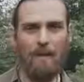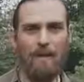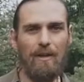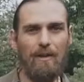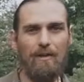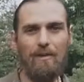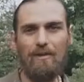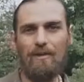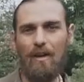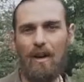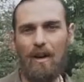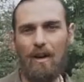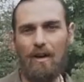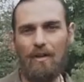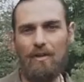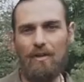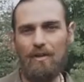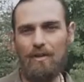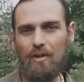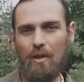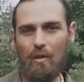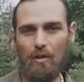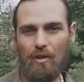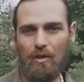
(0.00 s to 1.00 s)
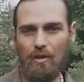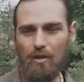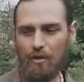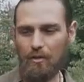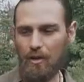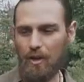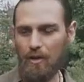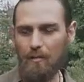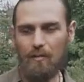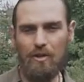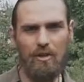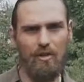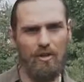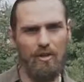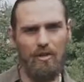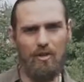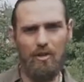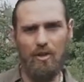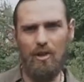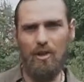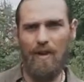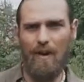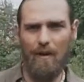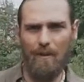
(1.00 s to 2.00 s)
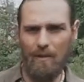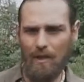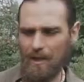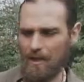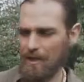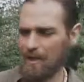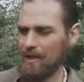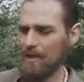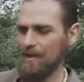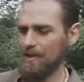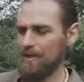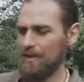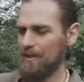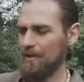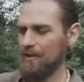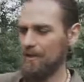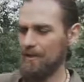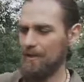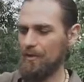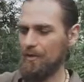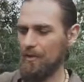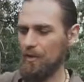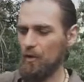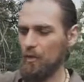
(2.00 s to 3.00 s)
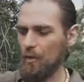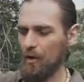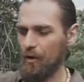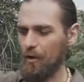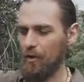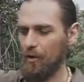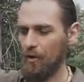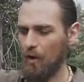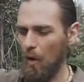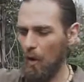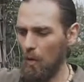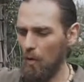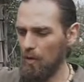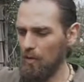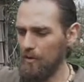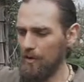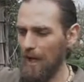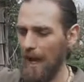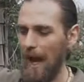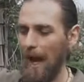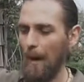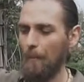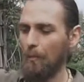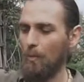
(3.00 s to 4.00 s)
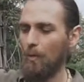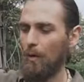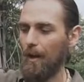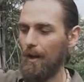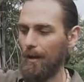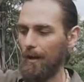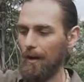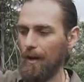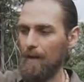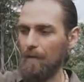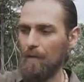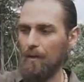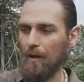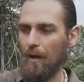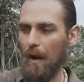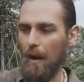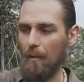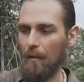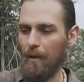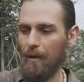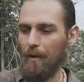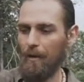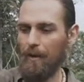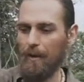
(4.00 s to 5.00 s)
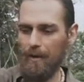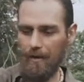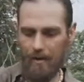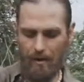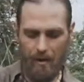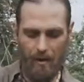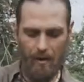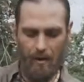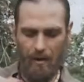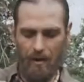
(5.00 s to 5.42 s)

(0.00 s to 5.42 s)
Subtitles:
gonna use our soda stream just to show you how easy this is to do with your own tap water if you got one of these.